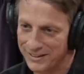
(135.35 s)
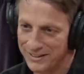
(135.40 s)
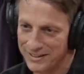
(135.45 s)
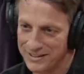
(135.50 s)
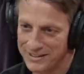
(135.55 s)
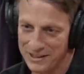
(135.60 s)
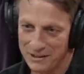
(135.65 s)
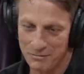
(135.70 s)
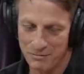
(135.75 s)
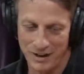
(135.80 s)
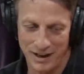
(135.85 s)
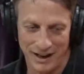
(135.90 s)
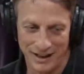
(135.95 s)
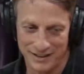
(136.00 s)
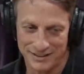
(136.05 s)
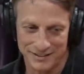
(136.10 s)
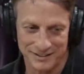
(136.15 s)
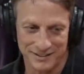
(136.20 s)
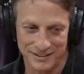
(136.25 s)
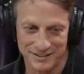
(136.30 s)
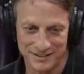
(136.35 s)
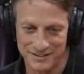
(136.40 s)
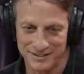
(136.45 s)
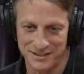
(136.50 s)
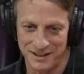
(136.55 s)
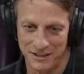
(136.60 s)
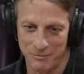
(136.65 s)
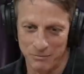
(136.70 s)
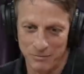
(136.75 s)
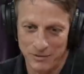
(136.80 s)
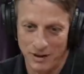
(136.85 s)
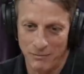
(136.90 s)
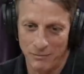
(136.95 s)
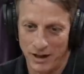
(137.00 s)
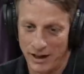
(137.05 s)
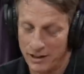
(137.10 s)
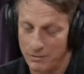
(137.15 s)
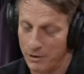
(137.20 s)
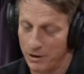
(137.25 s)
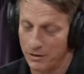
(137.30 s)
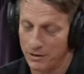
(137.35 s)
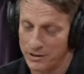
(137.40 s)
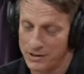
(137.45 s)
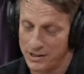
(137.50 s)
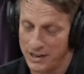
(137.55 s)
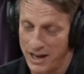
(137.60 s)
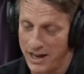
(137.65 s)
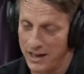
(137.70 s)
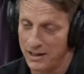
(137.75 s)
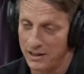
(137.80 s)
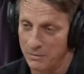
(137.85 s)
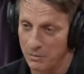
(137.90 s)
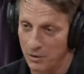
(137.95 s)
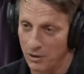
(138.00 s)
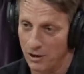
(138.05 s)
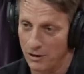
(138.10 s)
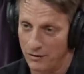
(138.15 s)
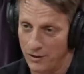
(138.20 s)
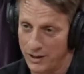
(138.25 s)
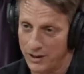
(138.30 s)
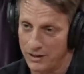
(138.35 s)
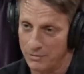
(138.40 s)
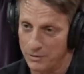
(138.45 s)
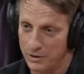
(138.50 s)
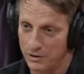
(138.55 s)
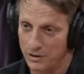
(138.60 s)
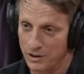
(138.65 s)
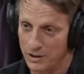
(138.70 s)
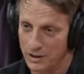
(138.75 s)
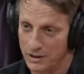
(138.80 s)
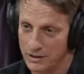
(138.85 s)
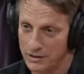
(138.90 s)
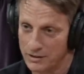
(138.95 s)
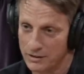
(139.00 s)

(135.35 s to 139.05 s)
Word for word: This impact is, I'm, I'm not going to be able to skate anymore if I keep doing this.